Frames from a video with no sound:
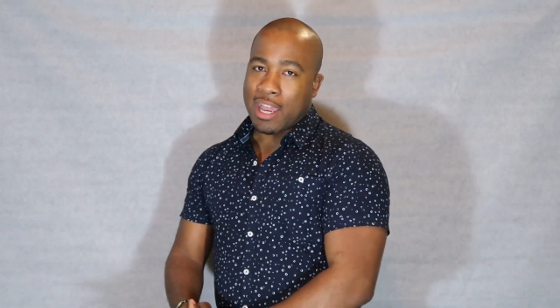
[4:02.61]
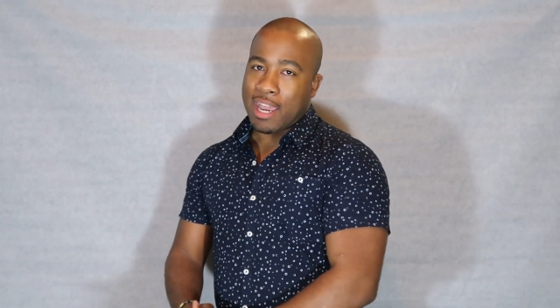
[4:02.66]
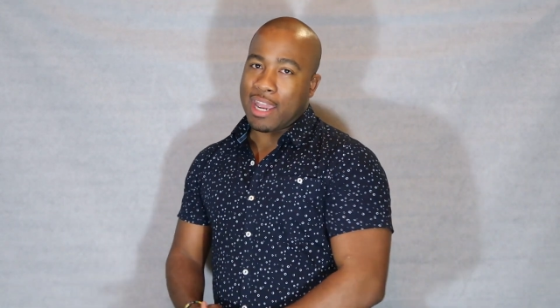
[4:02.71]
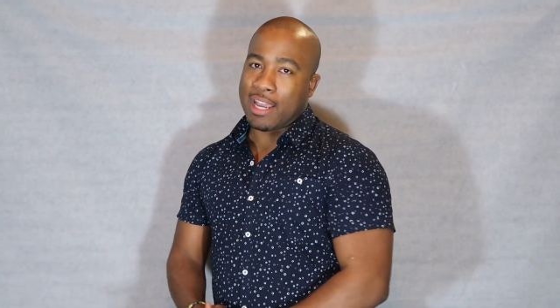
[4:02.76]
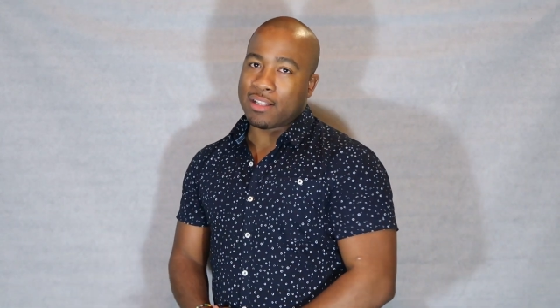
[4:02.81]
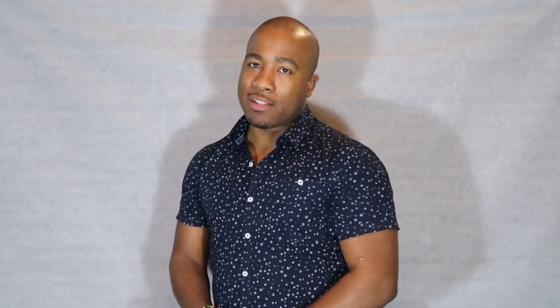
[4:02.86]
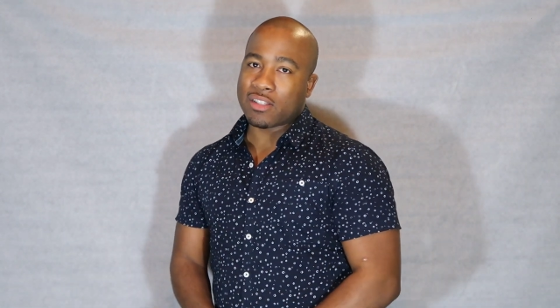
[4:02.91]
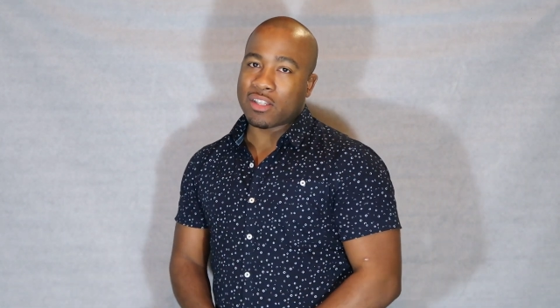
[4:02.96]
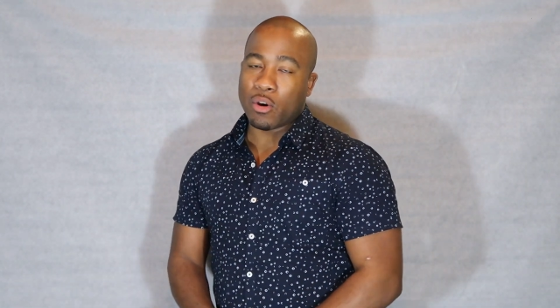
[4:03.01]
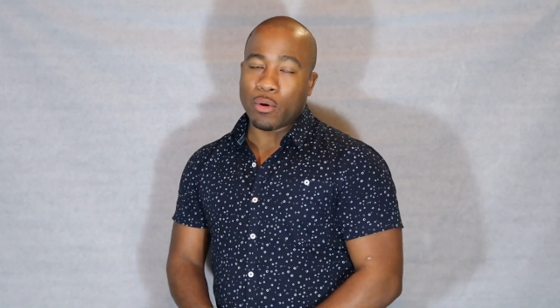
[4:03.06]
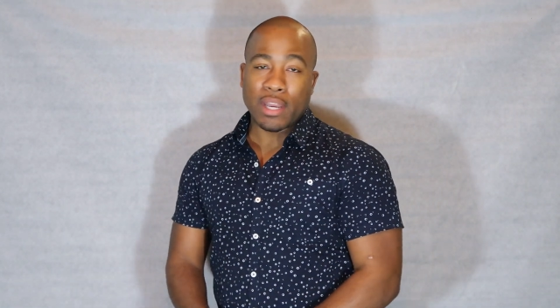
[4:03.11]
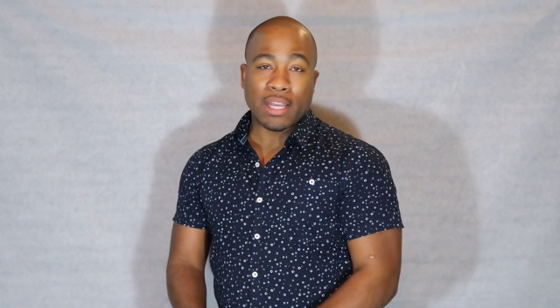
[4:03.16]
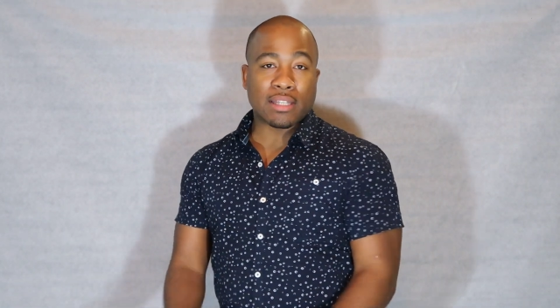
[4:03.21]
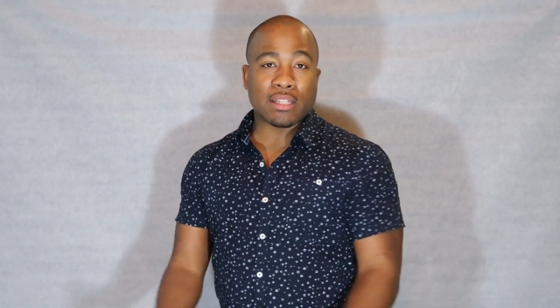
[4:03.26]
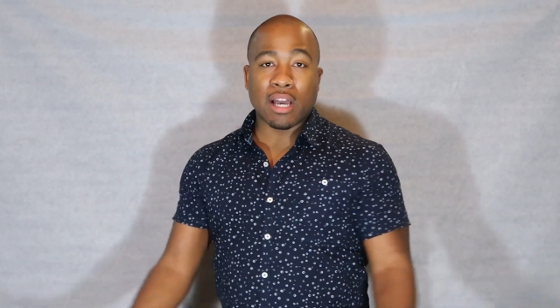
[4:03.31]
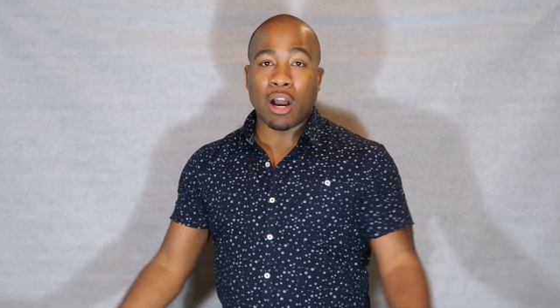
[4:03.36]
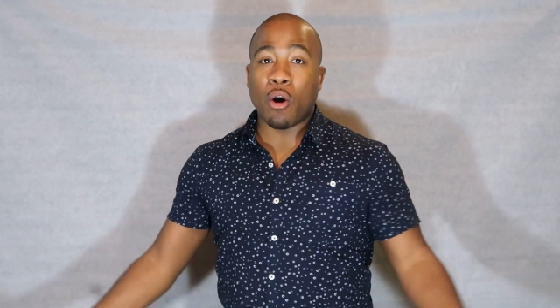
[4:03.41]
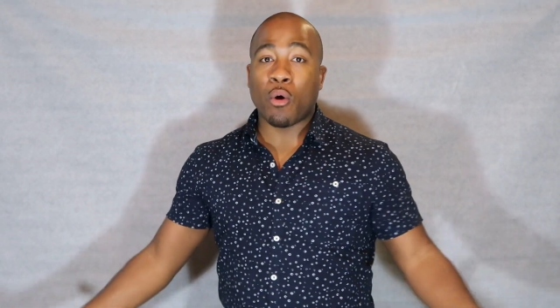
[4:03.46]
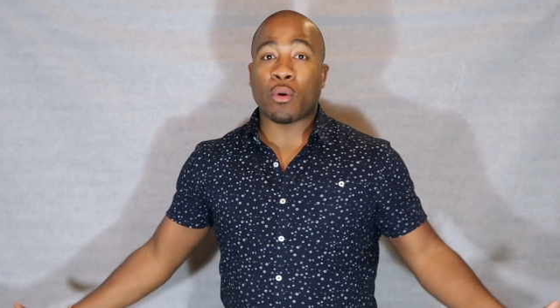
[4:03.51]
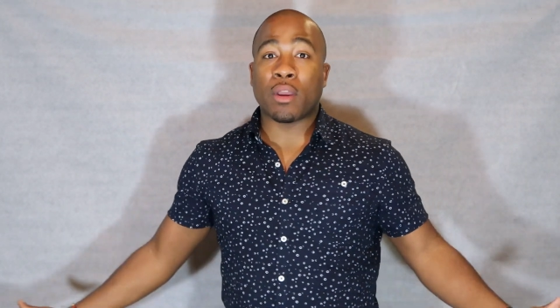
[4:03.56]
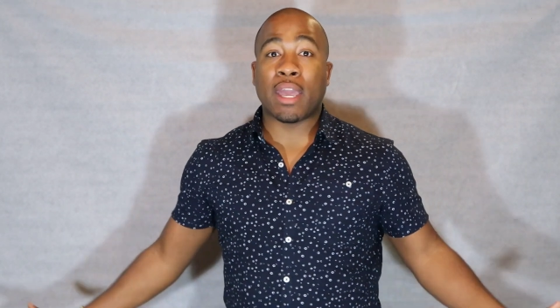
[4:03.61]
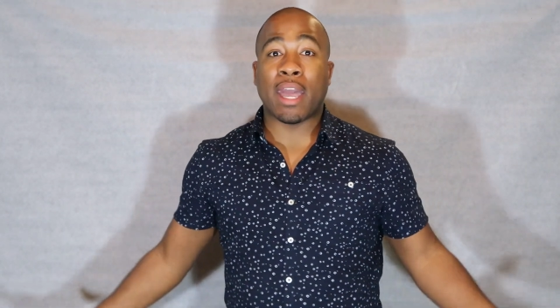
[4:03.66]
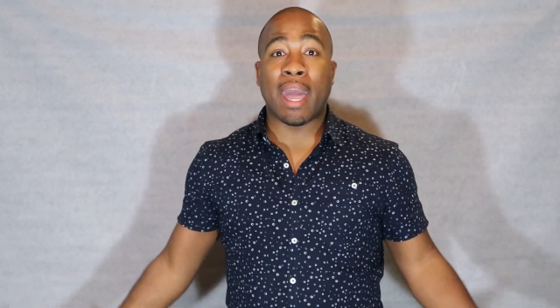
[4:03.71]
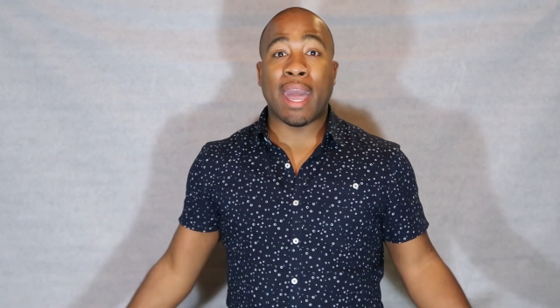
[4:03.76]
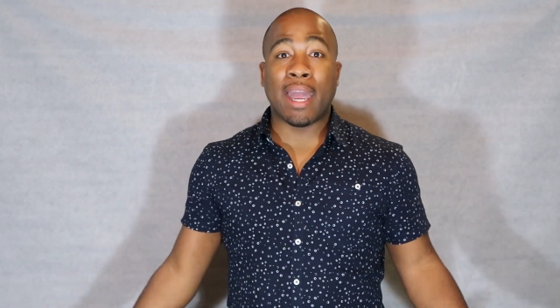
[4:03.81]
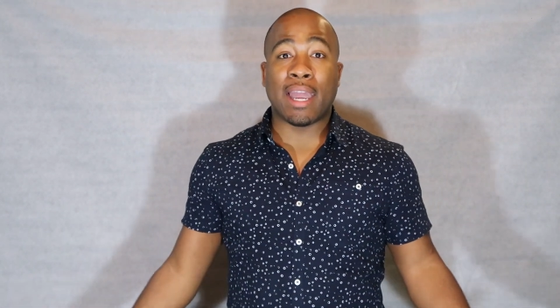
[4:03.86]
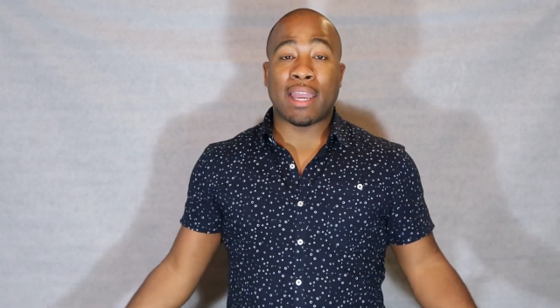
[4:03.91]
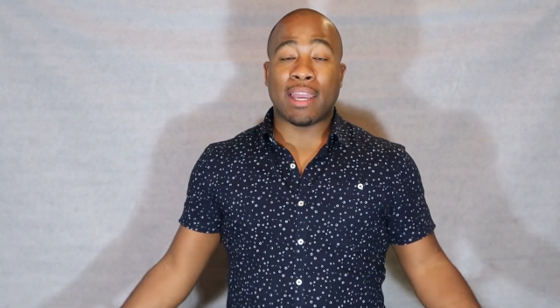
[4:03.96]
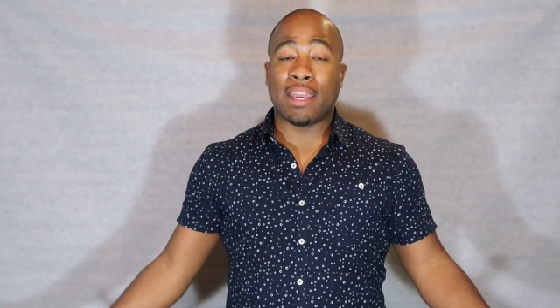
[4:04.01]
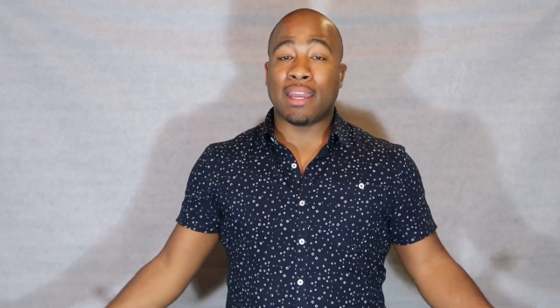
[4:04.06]
And so it's
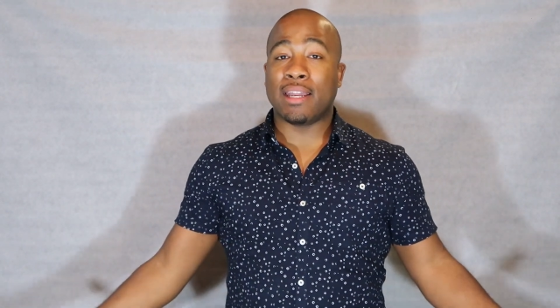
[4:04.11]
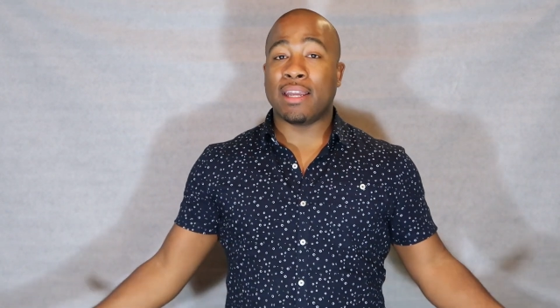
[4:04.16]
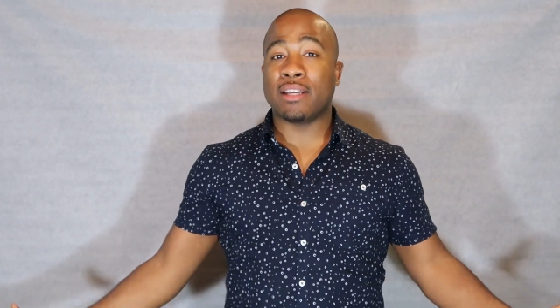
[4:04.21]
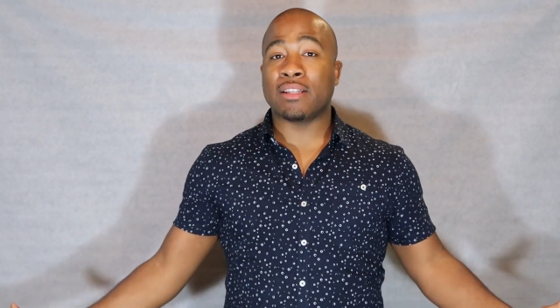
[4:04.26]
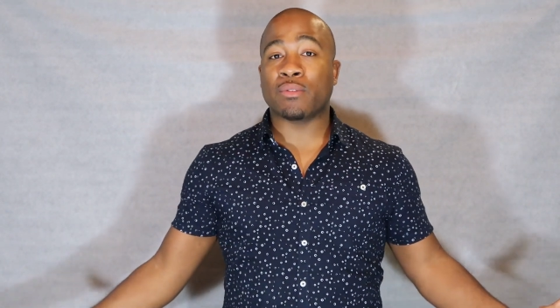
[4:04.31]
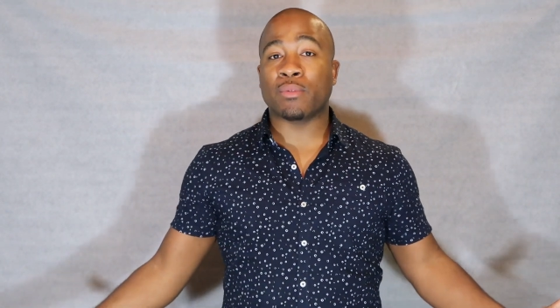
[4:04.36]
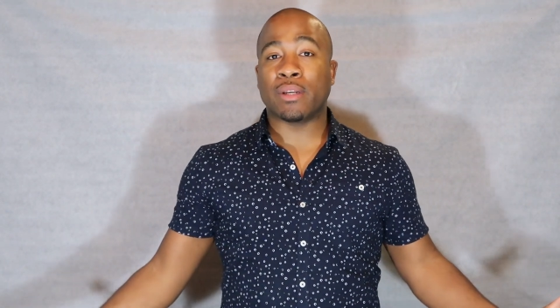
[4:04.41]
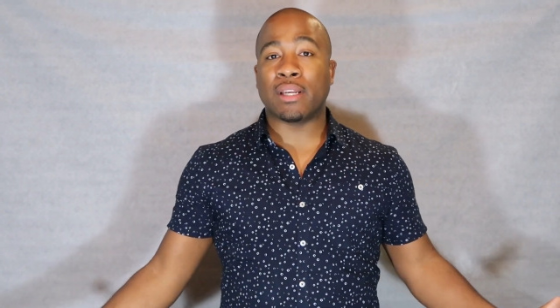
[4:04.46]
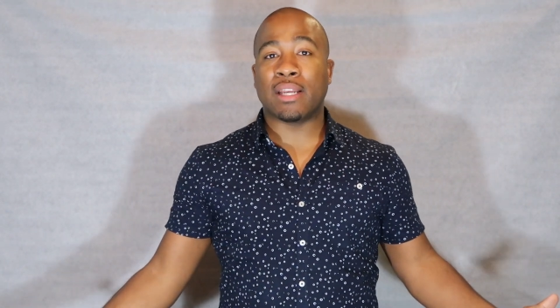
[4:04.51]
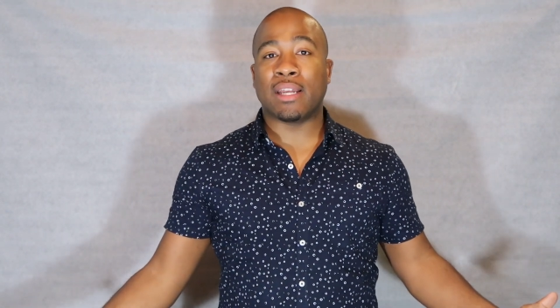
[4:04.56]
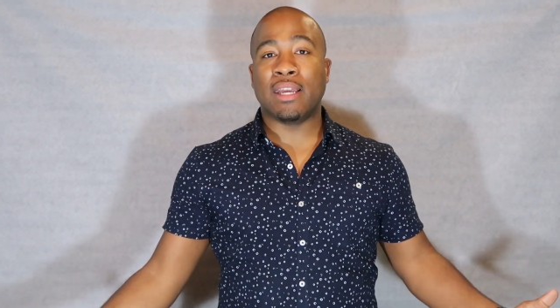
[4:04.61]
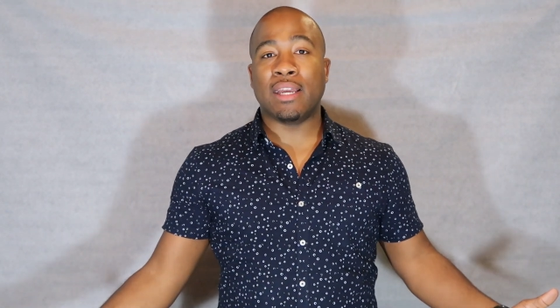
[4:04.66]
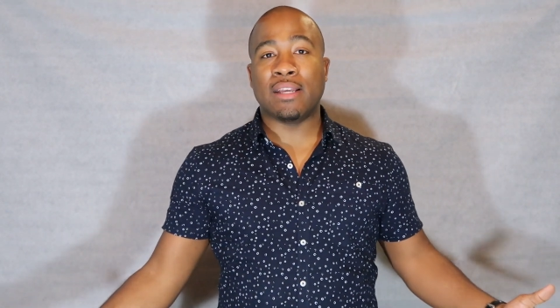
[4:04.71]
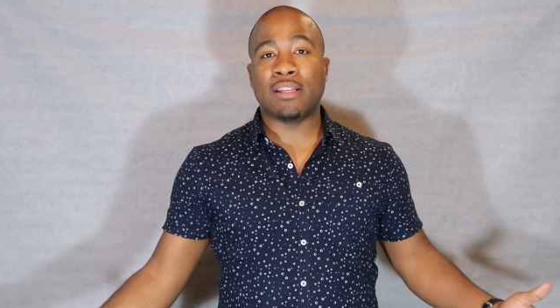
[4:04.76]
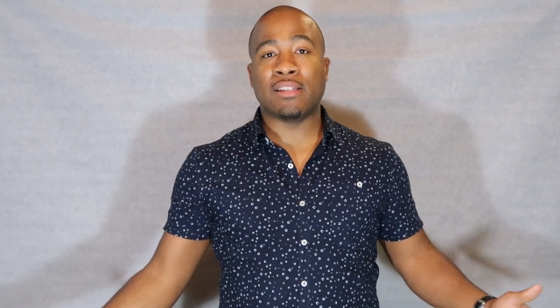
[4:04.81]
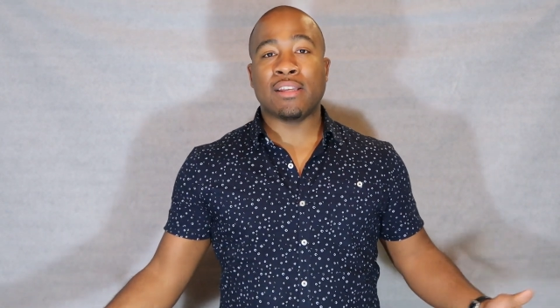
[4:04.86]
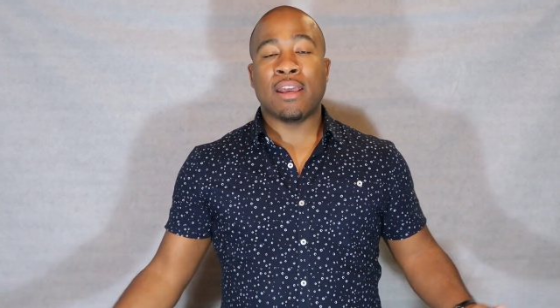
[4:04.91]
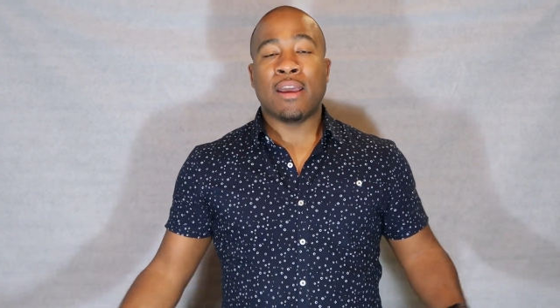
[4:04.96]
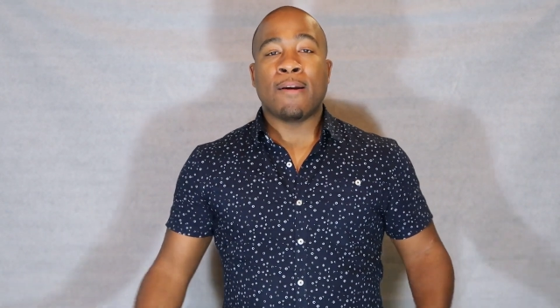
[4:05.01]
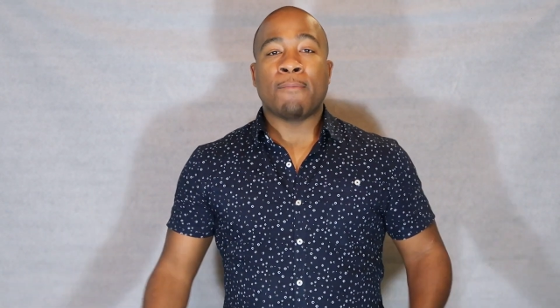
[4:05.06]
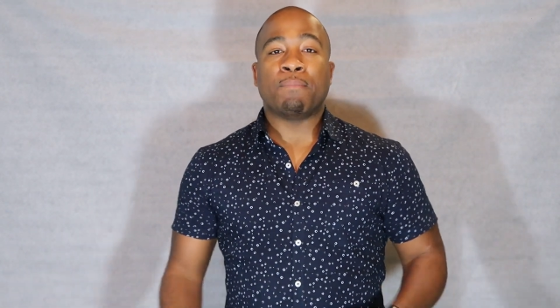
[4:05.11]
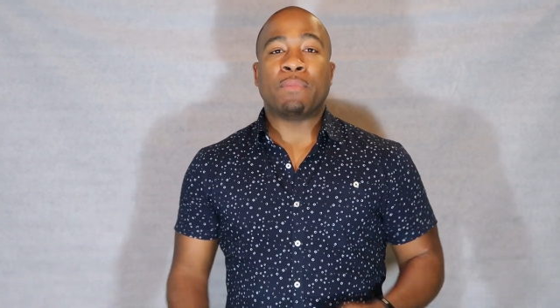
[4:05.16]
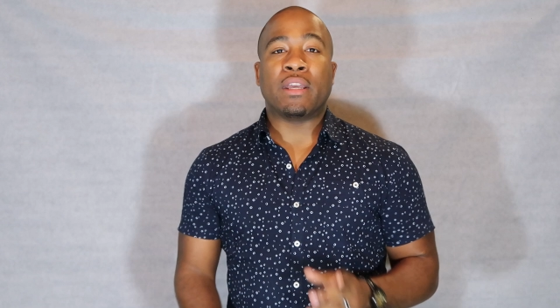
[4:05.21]
okay. It is what it is.